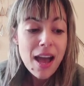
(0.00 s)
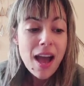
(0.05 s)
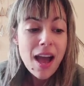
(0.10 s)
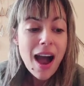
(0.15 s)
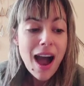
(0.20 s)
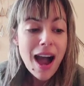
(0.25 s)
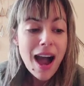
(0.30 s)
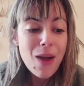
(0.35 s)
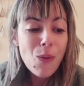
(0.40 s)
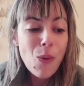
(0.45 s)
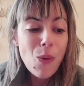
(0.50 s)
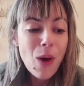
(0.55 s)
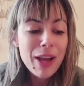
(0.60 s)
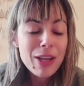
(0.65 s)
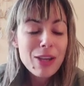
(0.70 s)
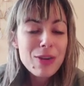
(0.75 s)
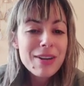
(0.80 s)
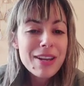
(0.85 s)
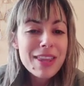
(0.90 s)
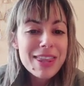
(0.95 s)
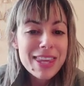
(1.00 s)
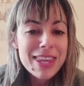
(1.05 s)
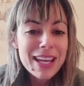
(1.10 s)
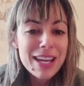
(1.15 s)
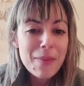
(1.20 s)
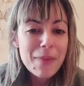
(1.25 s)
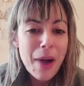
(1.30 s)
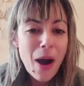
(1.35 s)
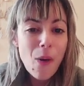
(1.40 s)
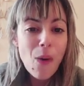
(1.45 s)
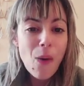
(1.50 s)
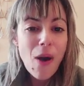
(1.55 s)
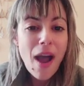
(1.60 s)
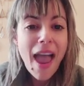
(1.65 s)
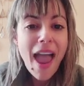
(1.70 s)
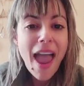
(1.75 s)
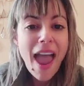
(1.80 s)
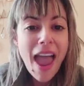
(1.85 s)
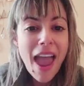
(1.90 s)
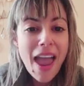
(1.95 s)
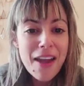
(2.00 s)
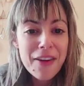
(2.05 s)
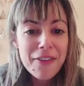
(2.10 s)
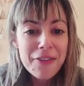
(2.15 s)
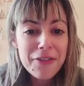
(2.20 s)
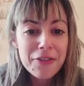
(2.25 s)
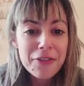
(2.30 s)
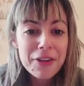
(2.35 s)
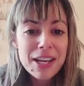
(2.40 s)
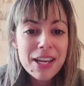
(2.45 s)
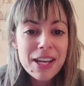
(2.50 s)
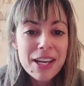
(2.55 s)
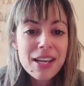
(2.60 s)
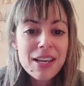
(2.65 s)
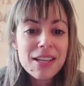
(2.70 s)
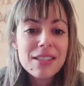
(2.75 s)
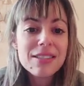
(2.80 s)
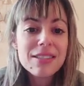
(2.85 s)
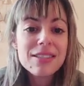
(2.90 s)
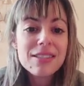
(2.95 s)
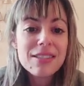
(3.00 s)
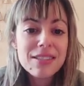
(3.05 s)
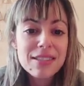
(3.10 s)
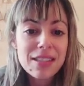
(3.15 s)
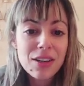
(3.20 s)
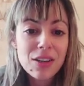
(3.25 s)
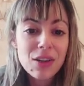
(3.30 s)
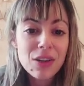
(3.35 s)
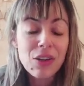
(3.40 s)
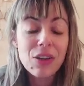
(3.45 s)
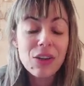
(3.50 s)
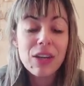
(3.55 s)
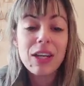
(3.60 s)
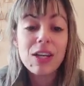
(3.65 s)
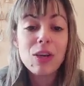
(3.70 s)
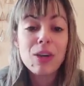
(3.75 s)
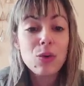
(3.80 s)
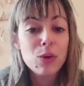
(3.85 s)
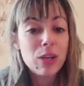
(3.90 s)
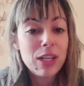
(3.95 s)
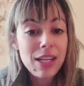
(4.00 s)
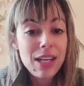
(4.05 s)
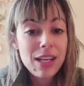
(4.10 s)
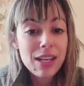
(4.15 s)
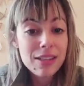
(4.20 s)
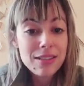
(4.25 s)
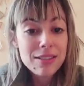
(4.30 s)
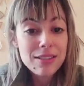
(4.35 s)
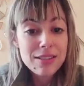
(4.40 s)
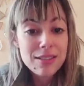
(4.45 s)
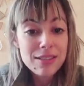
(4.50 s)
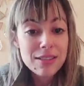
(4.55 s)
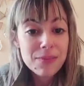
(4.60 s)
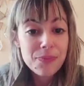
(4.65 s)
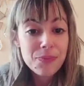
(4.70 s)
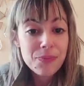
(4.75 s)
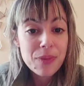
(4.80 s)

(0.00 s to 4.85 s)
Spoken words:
I want you to think about every single ingredient